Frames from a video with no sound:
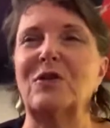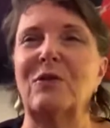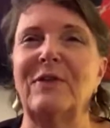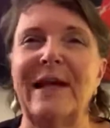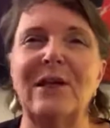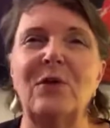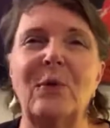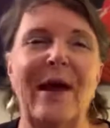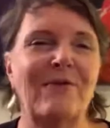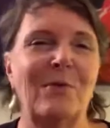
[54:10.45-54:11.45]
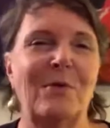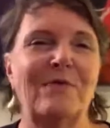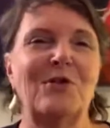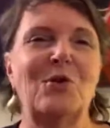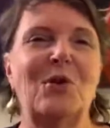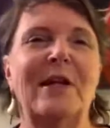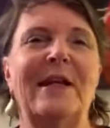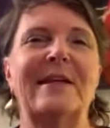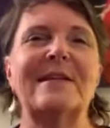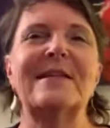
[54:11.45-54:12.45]
So thank you everyone for
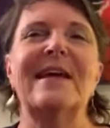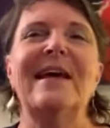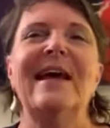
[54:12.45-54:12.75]
joining us.